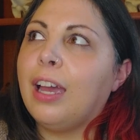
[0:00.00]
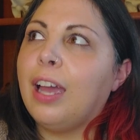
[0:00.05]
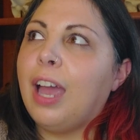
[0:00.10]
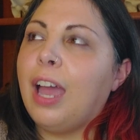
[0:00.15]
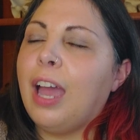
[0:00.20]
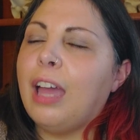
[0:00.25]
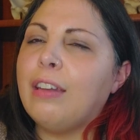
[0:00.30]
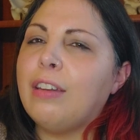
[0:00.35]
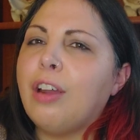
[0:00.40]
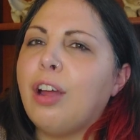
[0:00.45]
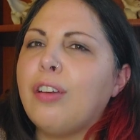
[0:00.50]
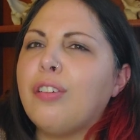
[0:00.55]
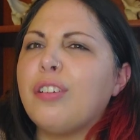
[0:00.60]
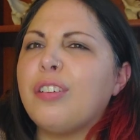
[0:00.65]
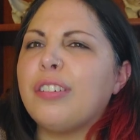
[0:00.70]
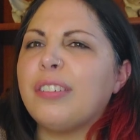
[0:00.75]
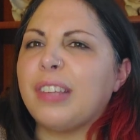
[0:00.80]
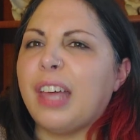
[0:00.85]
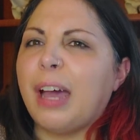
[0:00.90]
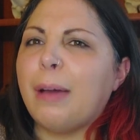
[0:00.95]
And not
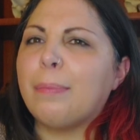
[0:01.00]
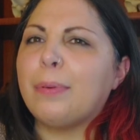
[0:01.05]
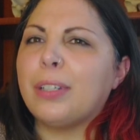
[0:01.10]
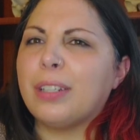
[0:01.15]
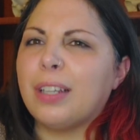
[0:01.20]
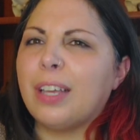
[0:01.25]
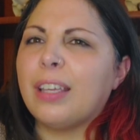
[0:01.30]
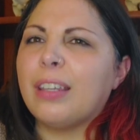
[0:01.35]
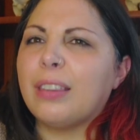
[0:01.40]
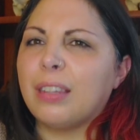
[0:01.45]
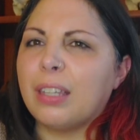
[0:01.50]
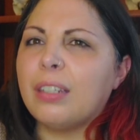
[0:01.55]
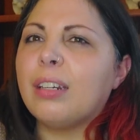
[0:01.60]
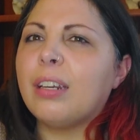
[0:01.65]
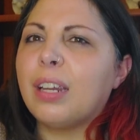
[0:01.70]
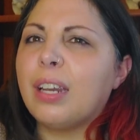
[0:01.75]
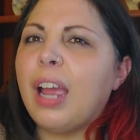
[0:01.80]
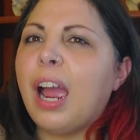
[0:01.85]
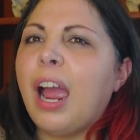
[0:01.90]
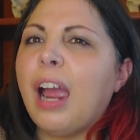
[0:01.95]
just that, but like that
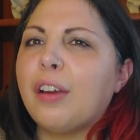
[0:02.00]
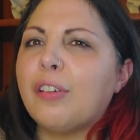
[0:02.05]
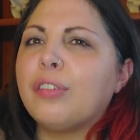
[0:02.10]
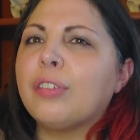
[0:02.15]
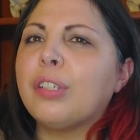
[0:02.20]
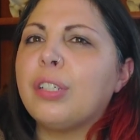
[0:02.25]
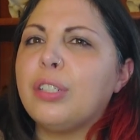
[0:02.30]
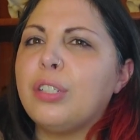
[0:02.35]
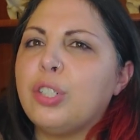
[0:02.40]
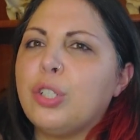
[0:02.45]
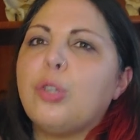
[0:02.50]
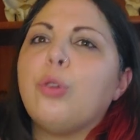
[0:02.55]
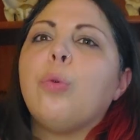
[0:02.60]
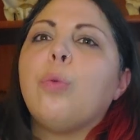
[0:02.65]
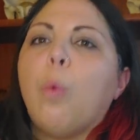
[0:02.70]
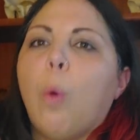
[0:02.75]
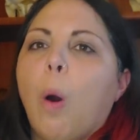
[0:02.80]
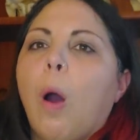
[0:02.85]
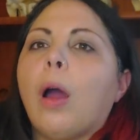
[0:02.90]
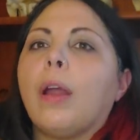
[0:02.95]
I actually do
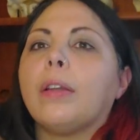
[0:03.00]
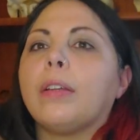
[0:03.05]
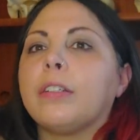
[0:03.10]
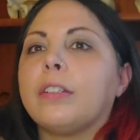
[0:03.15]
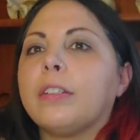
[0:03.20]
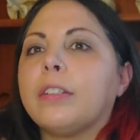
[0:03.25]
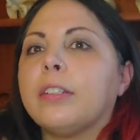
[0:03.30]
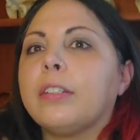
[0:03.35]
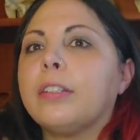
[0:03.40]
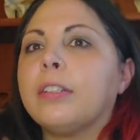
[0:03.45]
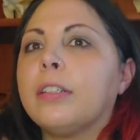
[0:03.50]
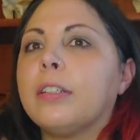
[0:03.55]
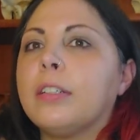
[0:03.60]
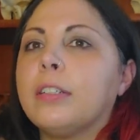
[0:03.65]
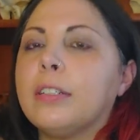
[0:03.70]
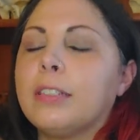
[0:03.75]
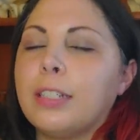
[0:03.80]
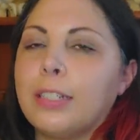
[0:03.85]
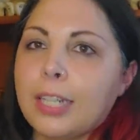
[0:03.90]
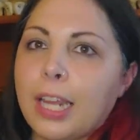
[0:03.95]
want
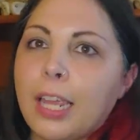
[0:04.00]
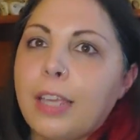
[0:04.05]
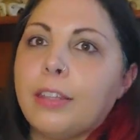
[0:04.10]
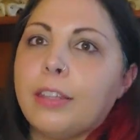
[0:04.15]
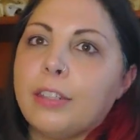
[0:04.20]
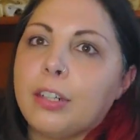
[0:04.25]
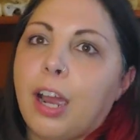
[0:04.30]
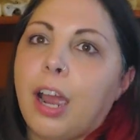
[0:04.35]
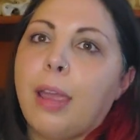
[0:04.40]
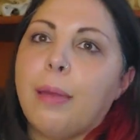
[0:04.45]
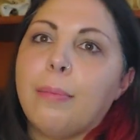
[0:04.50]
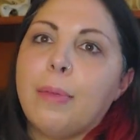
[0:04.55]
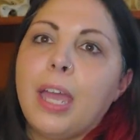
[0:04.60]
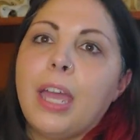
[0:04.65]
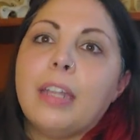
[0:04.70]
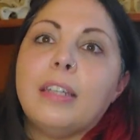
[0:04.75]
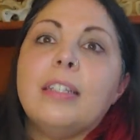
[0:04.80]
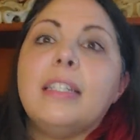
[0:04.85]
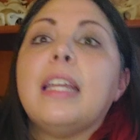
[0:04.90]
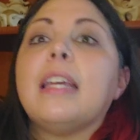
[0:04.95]
to take the time
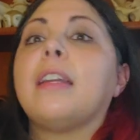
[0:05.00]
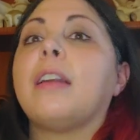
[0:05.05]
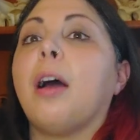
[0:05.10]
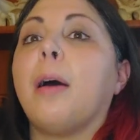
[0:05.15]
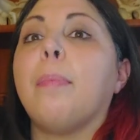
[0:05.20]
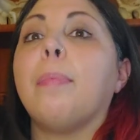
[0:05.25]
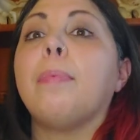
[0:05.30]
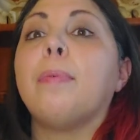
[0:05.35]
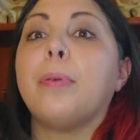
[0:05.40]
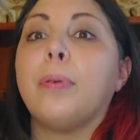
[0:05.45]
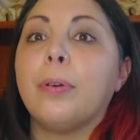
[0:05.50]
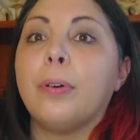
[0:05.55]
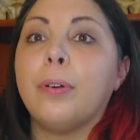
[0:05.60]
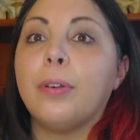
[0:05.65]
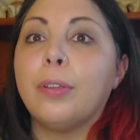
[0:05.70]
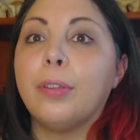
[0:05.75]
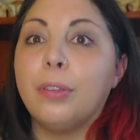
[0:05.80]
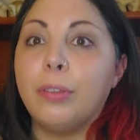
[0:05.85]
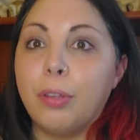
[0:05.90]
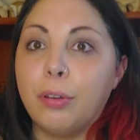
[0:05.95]
and knit up
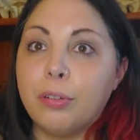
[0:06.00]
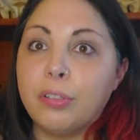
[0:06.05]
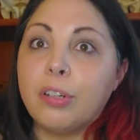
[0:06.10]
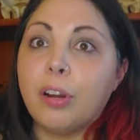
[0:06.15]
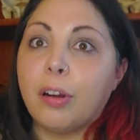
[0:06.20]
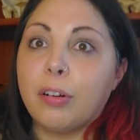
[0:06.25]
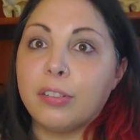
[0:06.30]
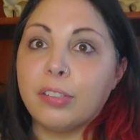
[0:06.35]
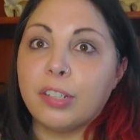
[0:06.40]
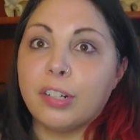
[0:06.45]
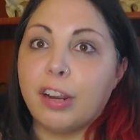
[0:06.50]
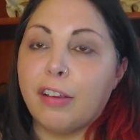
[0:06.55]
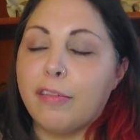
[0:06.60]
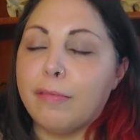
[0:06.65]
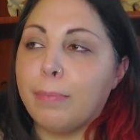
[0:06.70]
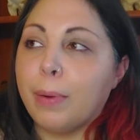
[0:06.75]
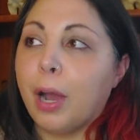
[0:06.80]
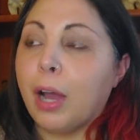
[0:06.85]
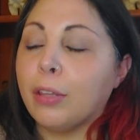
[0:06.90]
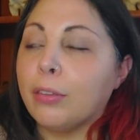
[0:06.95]
those yarns that I've
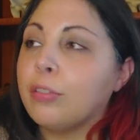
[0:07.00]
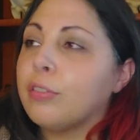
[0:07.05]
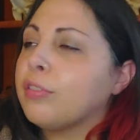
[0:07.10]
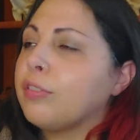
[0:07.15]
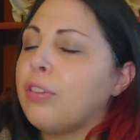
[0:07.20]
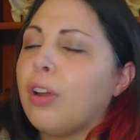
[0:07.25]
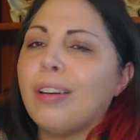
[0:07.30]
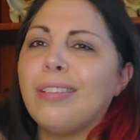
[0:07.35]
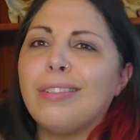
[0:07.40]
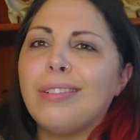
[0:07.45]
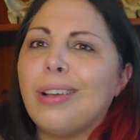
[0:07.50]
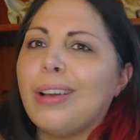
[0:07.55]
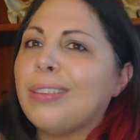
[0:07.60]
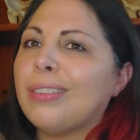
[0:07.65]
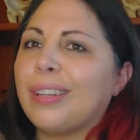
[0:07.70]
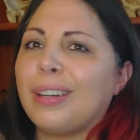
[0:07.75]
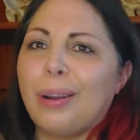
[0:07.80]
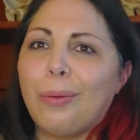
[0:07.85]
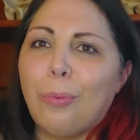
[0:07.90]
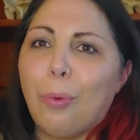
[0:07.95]
bought. There's not a lot
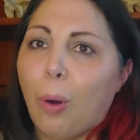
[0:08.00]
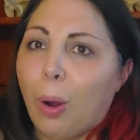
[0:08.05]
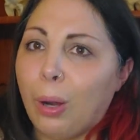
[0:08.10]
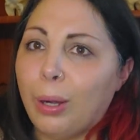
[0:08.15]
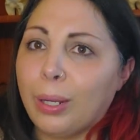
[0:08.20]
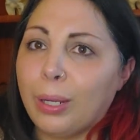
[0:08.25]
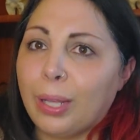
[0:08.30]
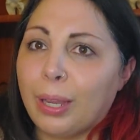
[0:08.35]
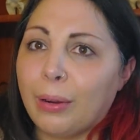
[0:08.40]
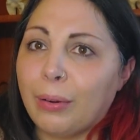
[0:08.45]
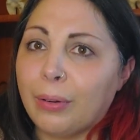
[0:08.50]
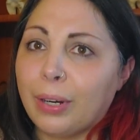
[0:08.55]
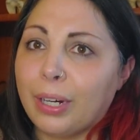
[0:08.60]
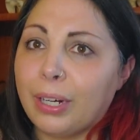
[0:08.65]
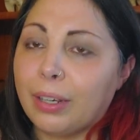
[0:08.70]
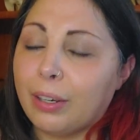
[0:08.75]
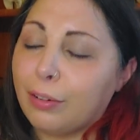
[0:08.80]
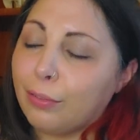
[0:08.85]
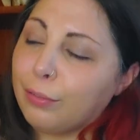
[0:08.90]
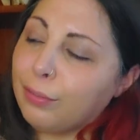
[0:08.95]
that I want to get rid
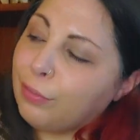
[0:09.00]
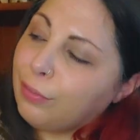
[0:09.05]
of.